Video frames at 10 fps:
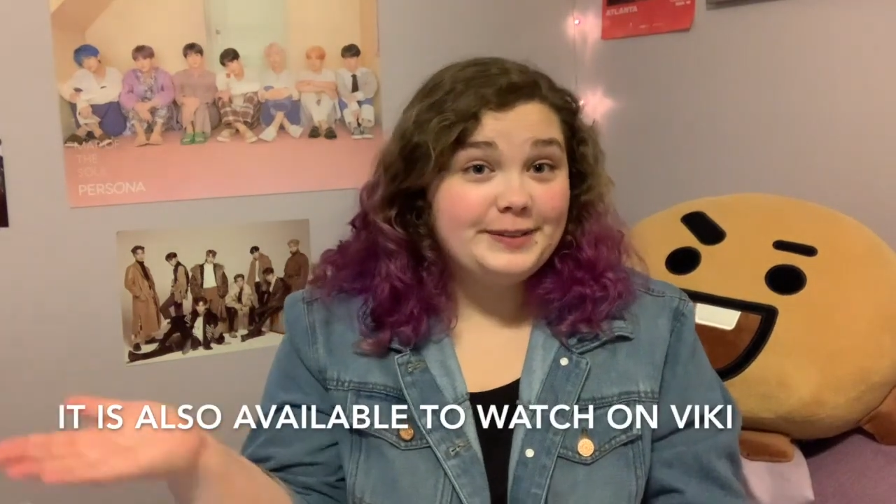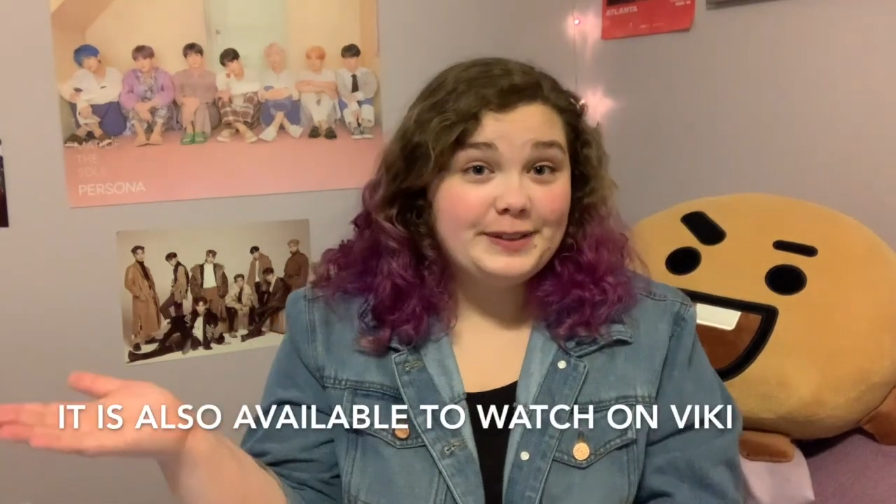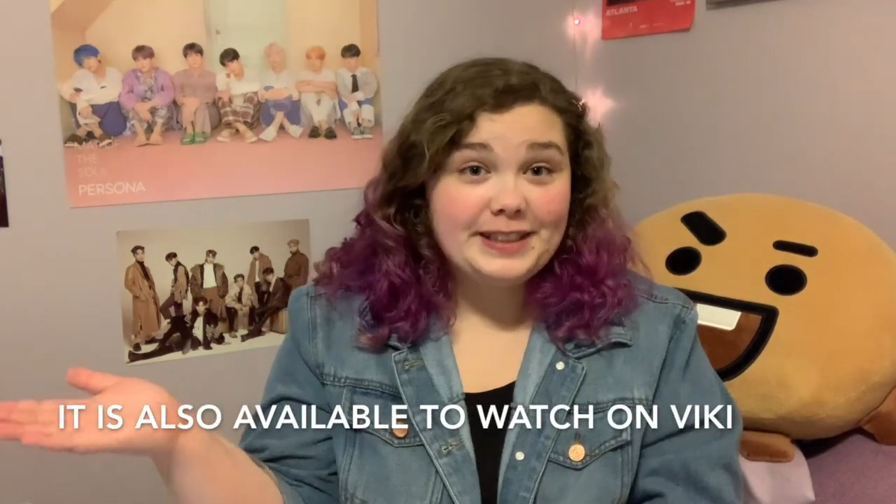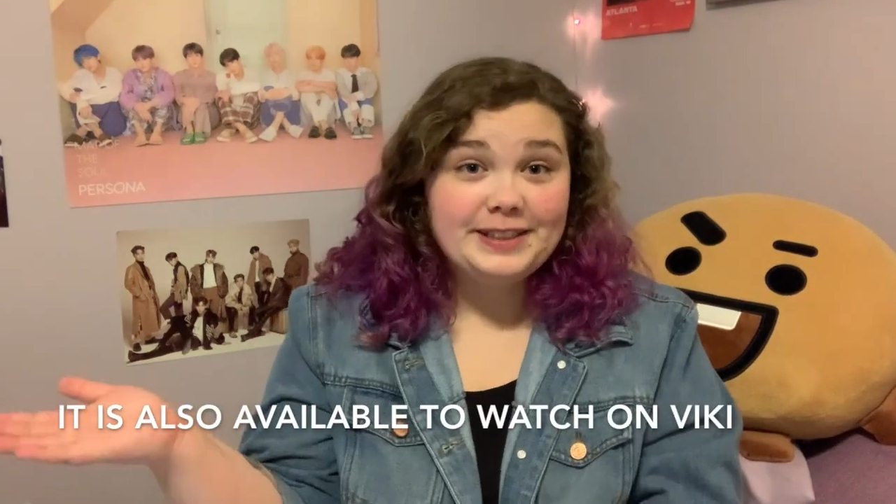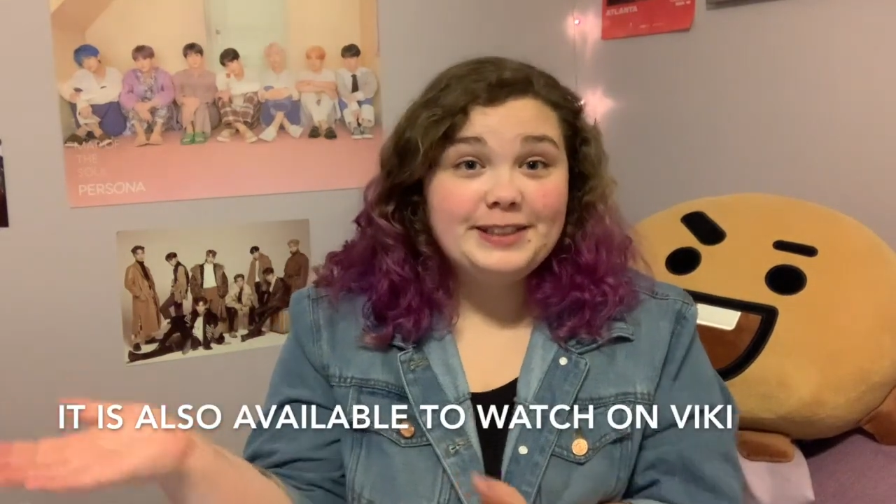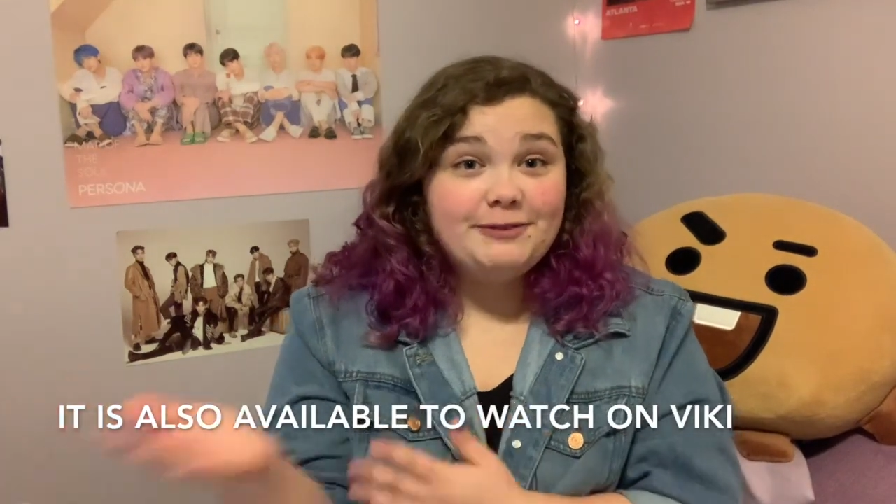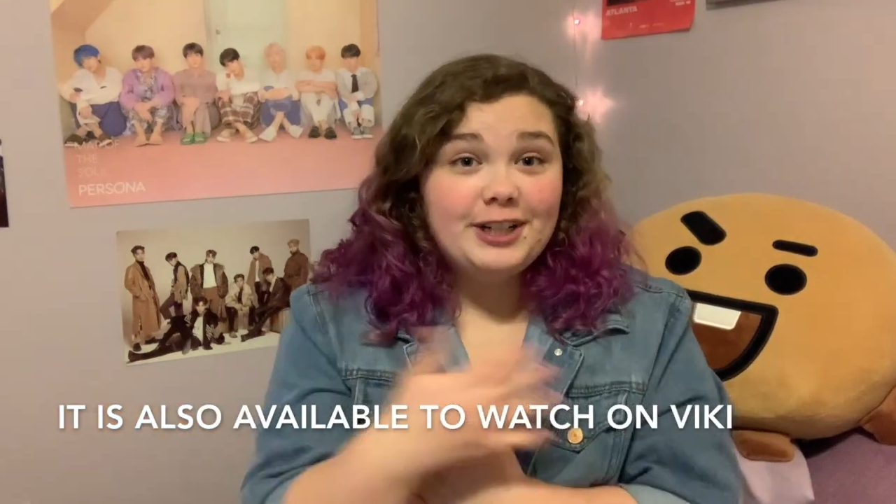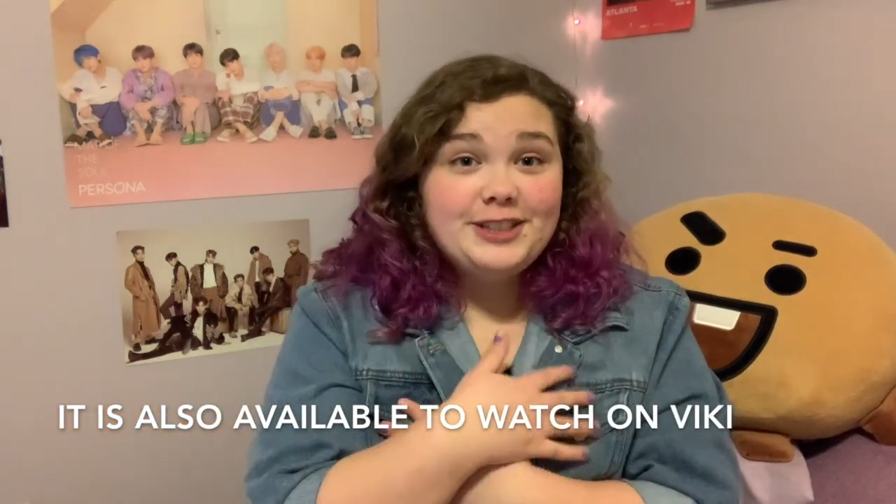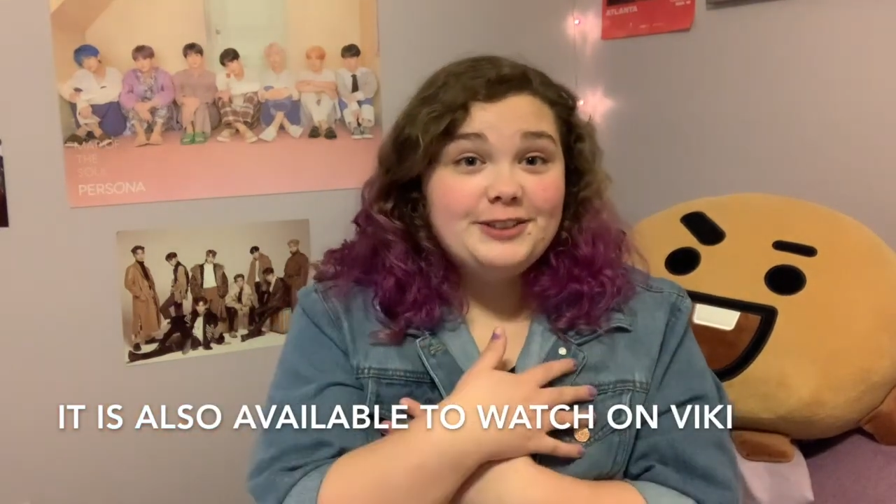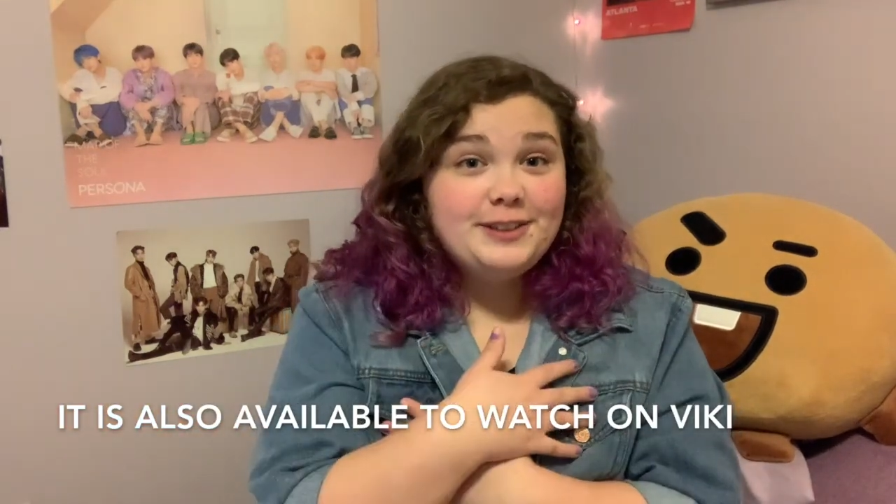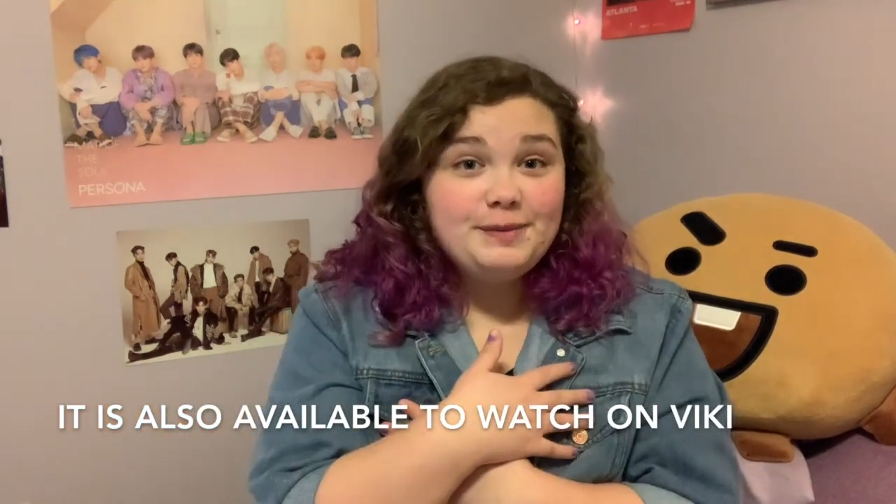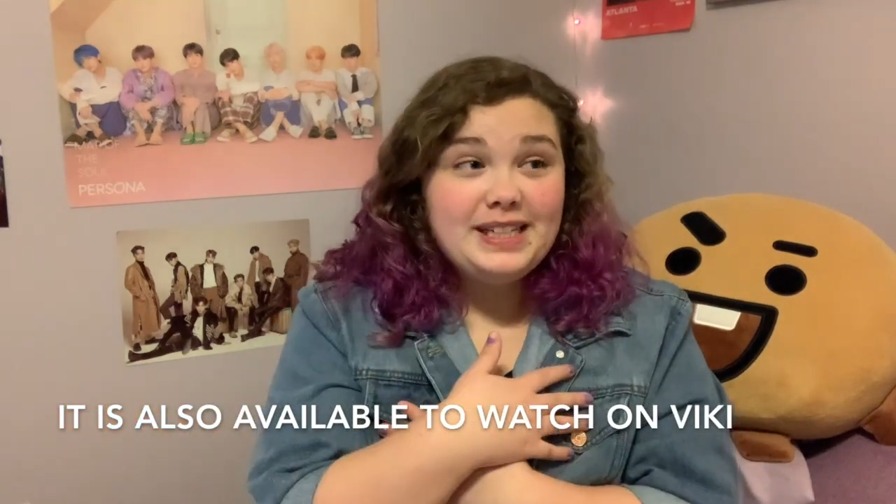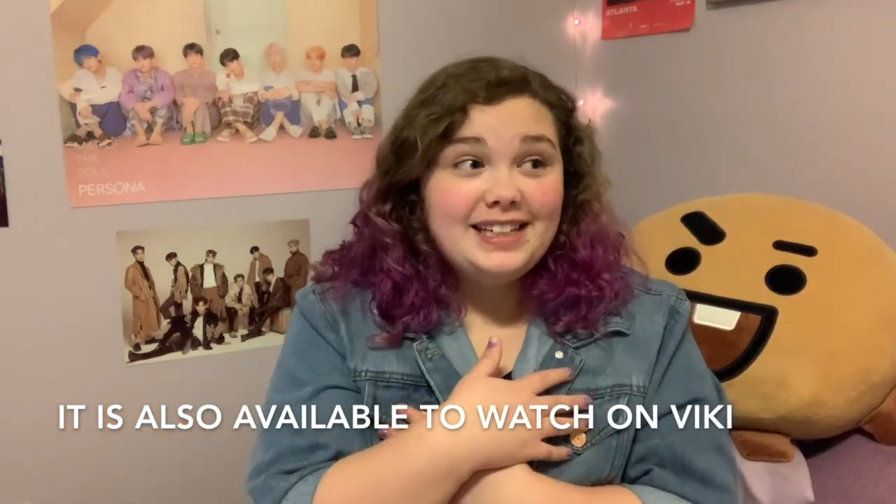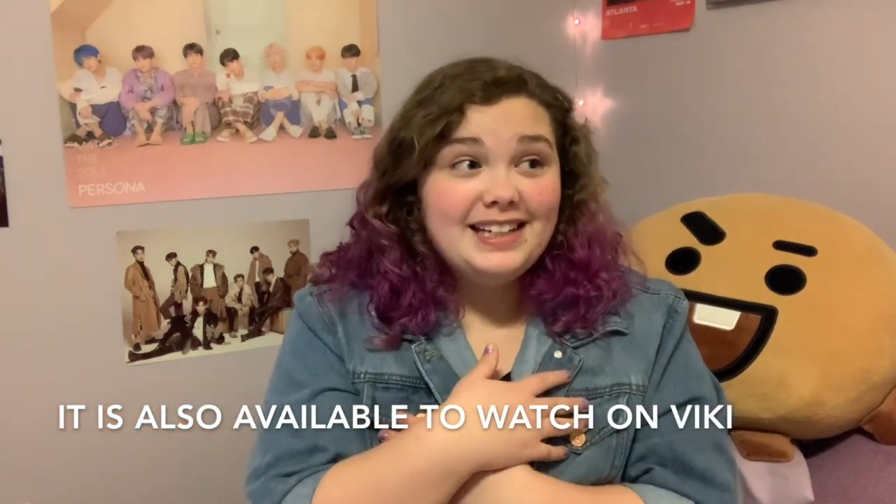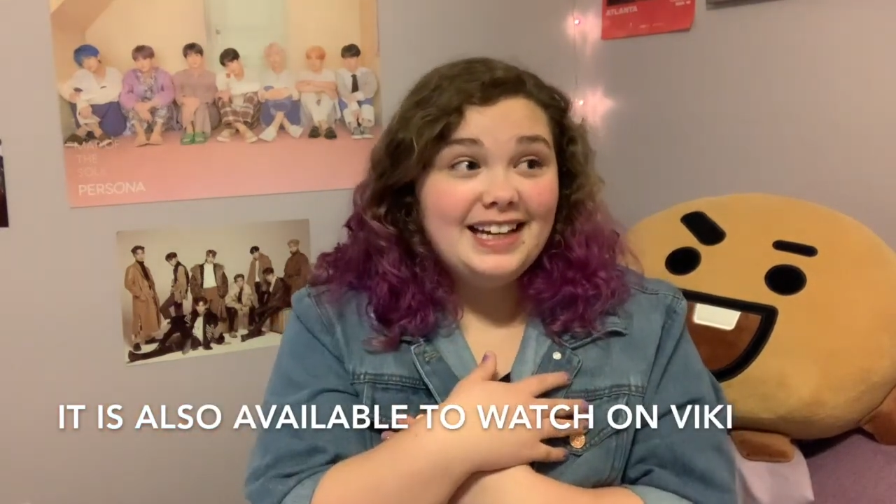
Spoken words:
well and watch it with me,